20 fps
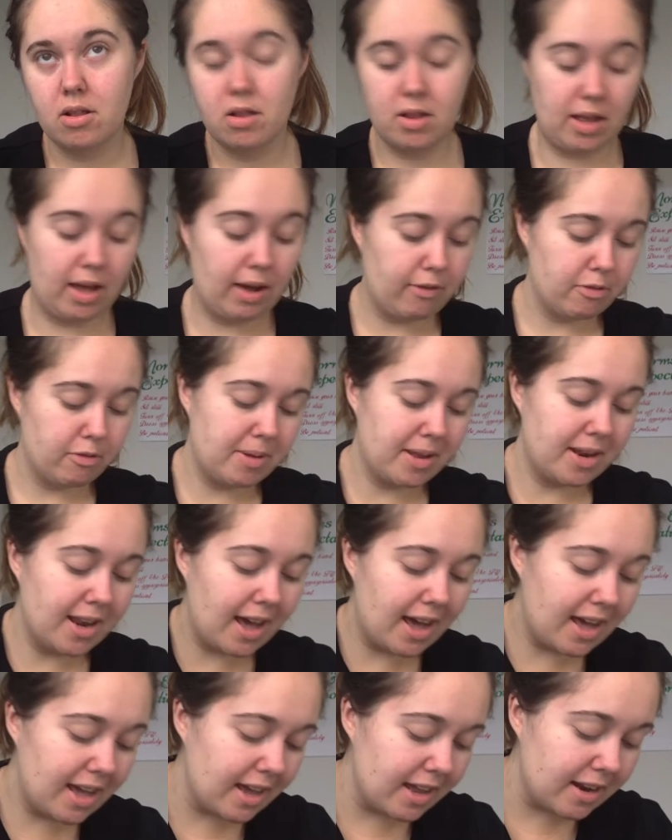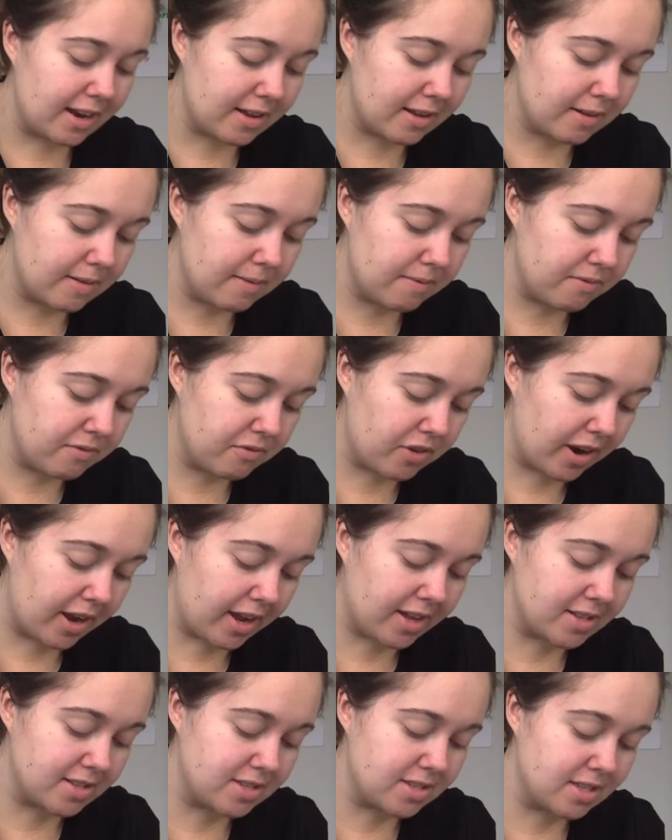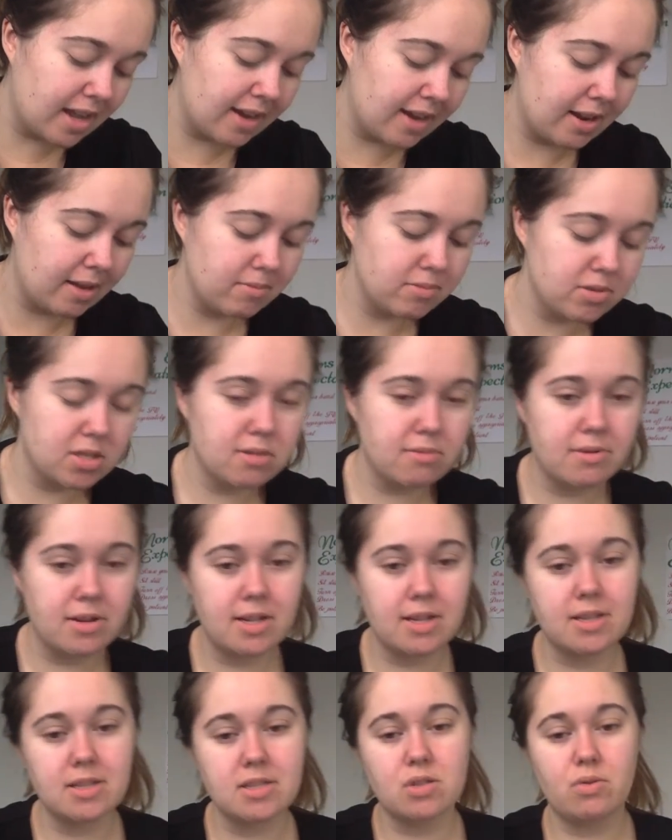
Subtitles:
That would be 9, right? Because 9 times 3 is